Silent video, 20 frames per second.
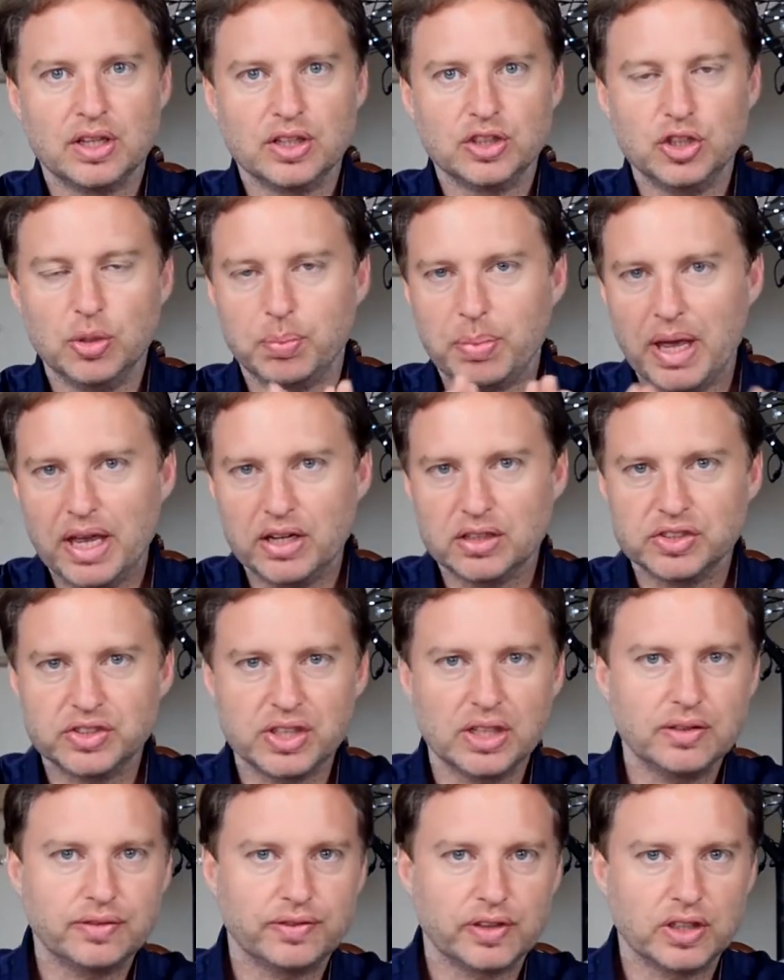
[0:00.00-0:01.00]
You pay
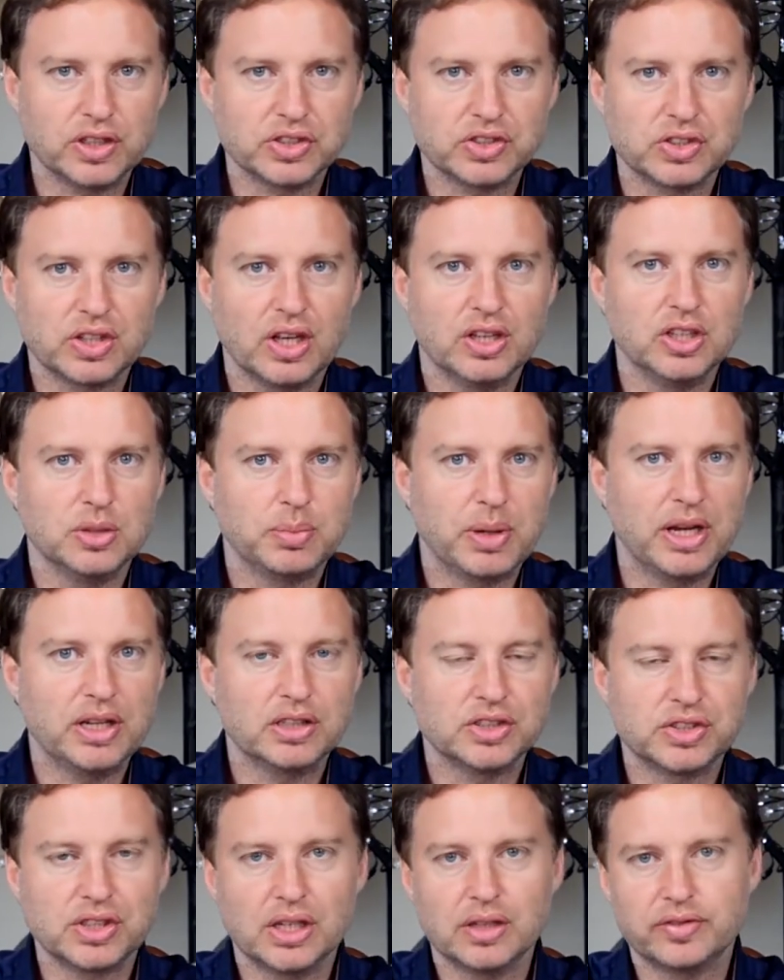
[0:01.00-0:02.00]
yourself first, and you pay
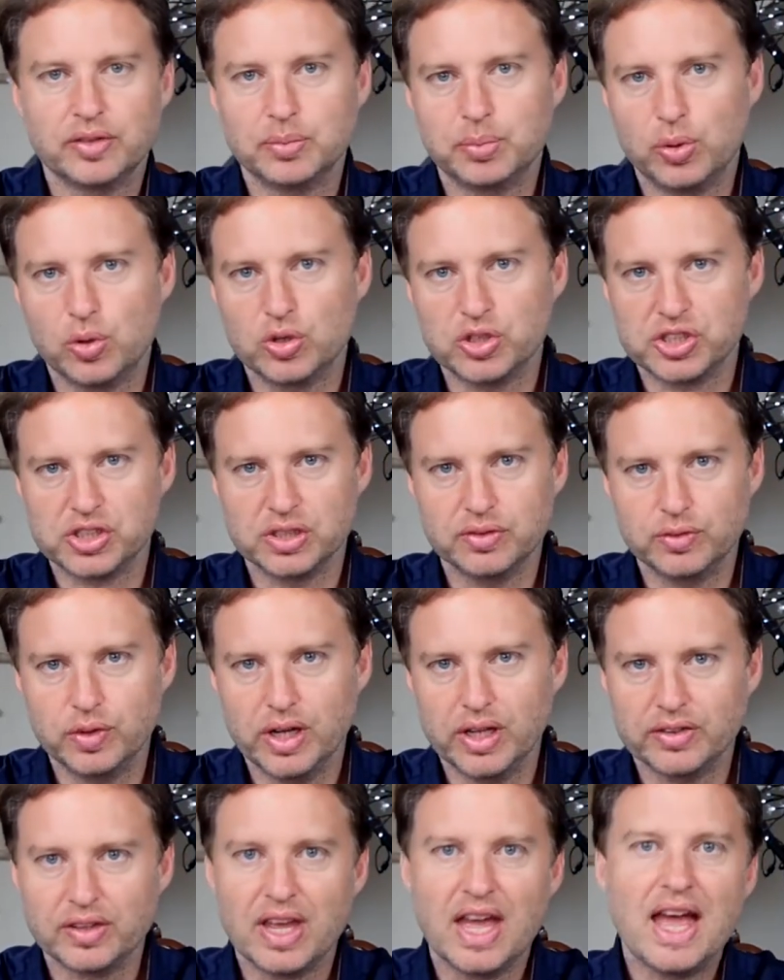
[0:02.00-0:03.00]
yourself a portion of
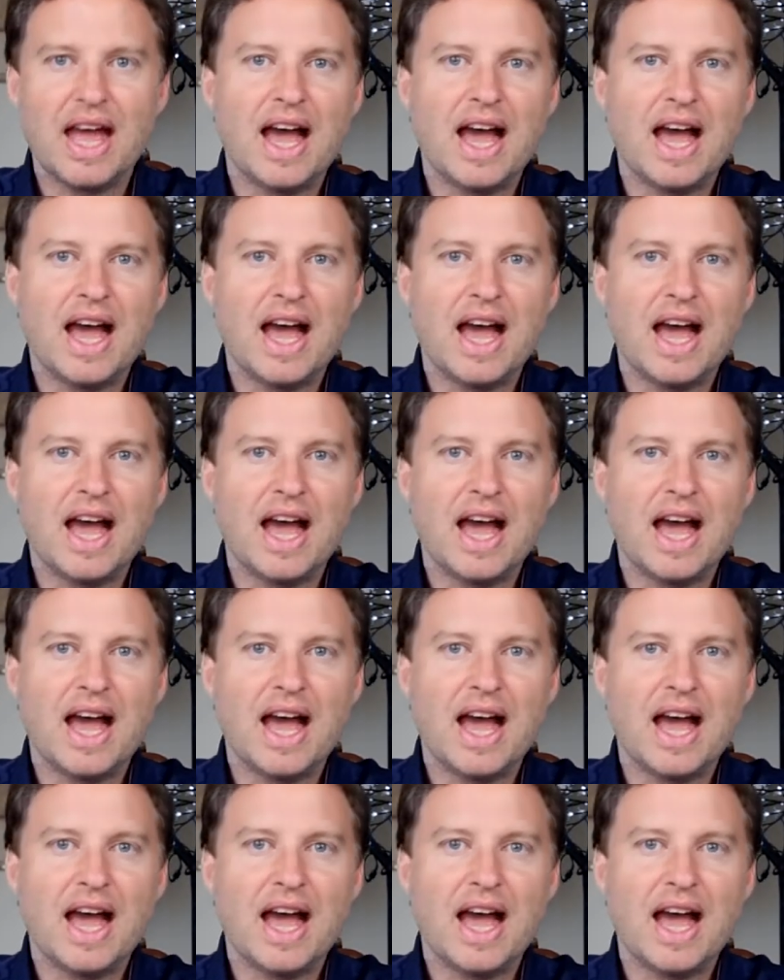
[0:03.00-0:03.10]
wealth.